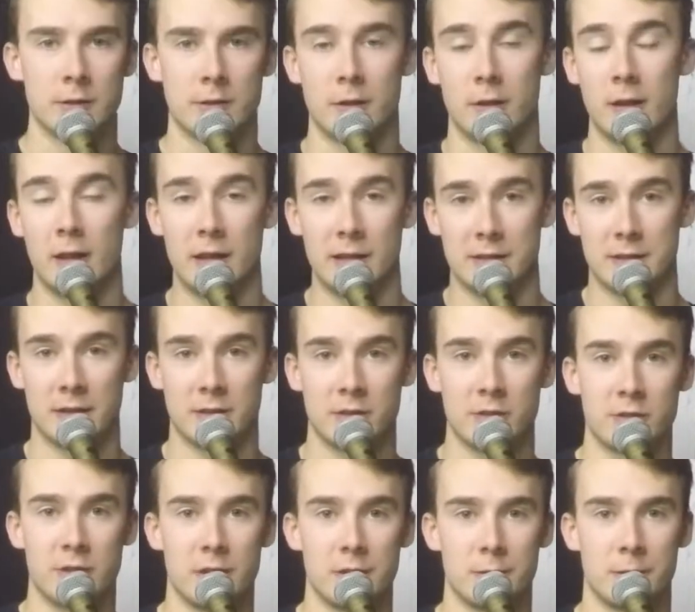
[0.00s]
So the last
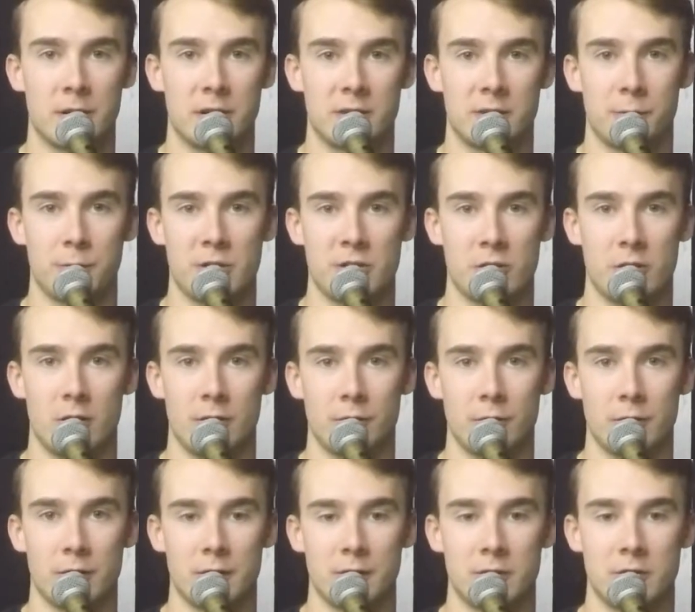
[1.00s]
exercise we're going to switch off
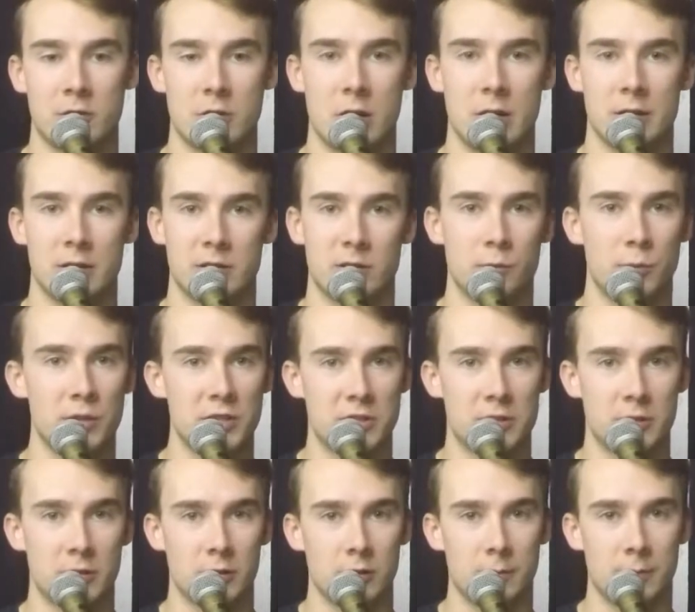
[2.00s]
with is trying to
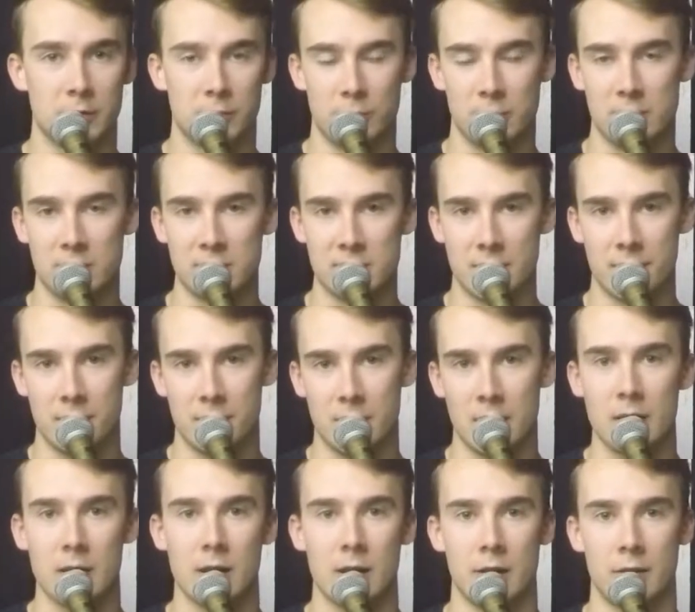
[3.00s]
switch between
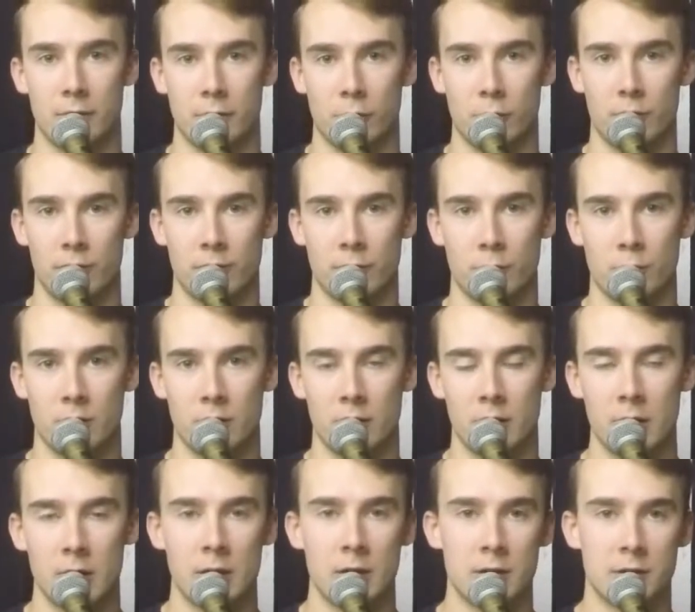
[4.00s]
7/8 and 4/4.
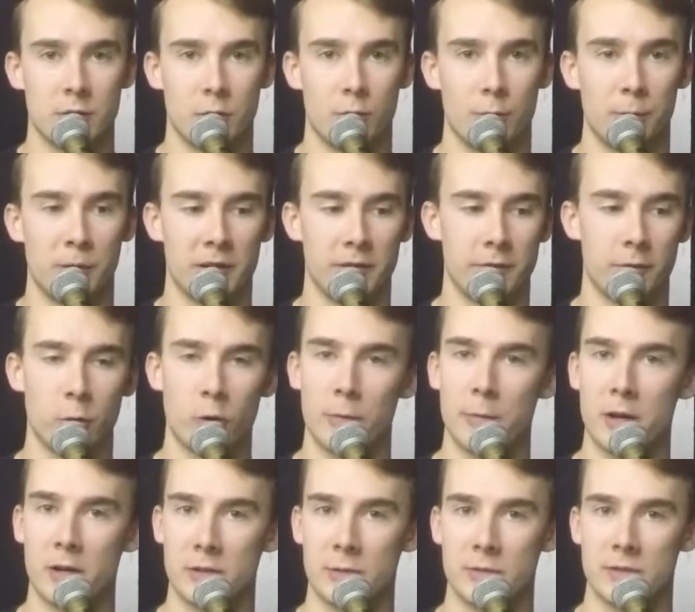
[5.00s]
So we'll play 4
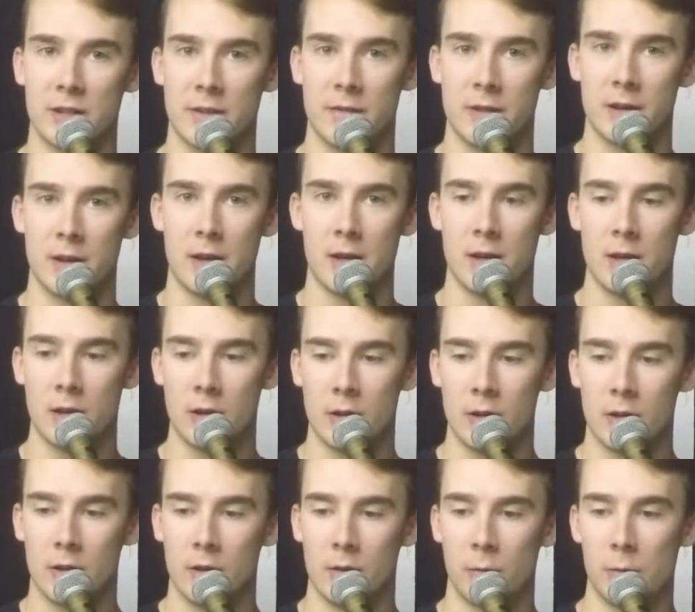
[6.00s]
bars of 7/8
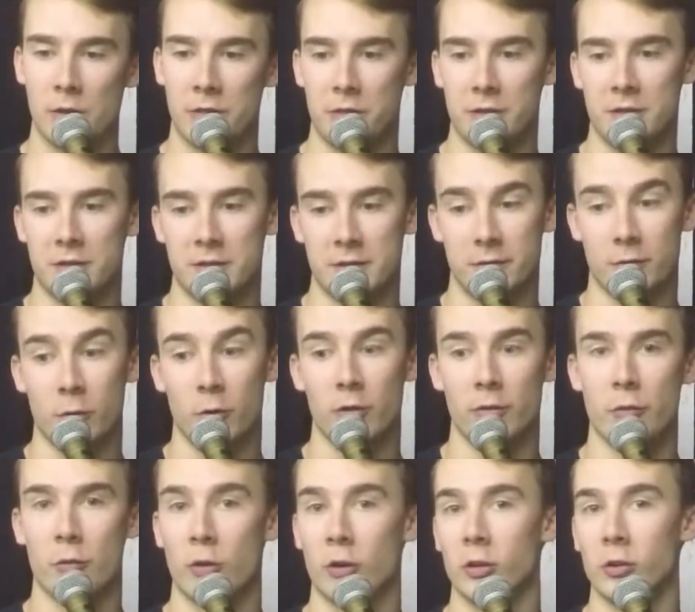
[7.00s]
with this
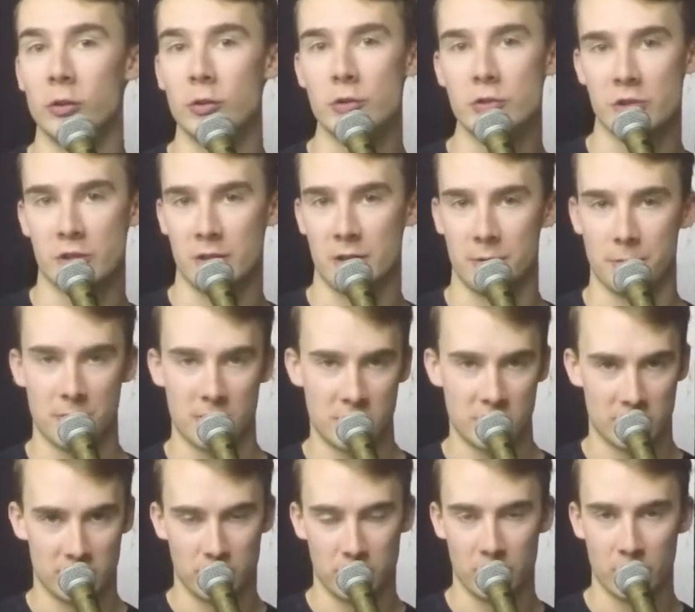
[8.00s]
4/4 illusion that we
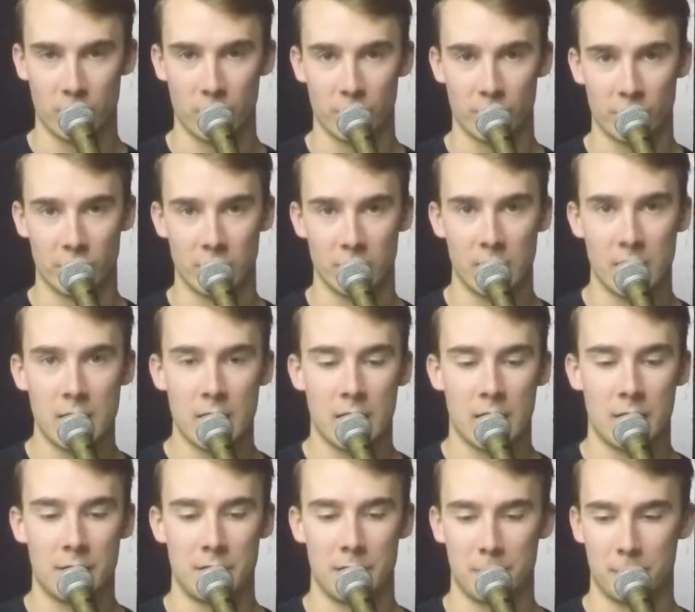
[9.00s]
just went over,
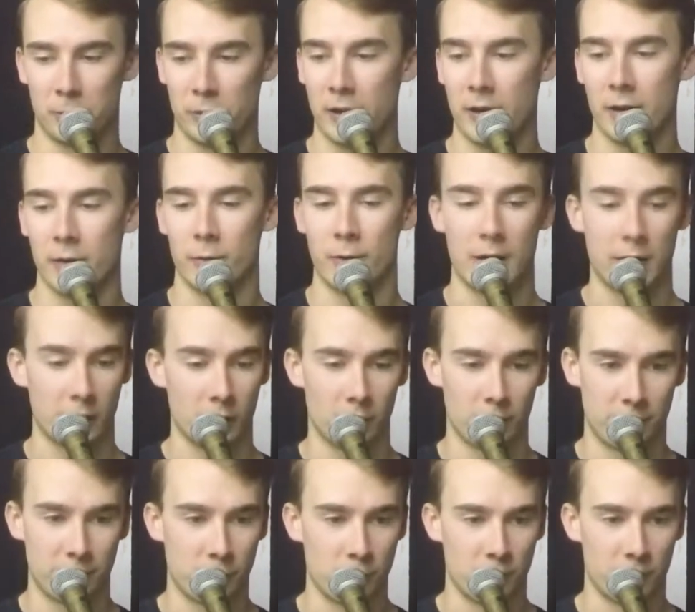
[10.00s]
and then play
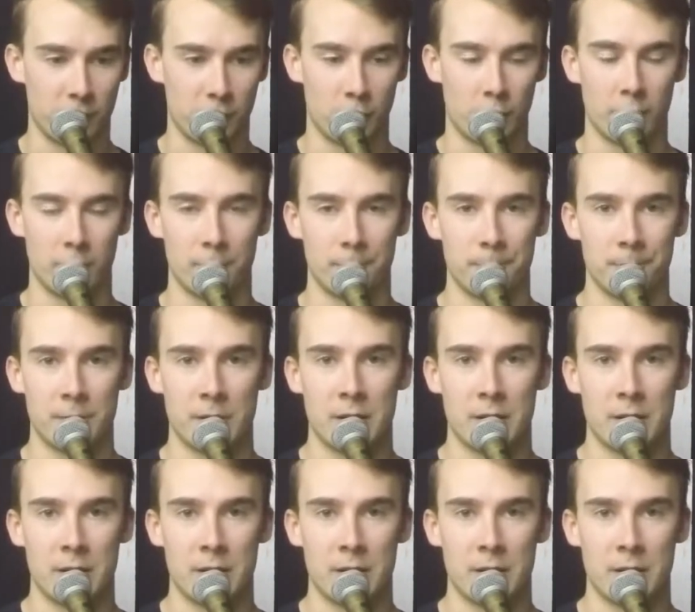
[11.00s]
regular 4/4.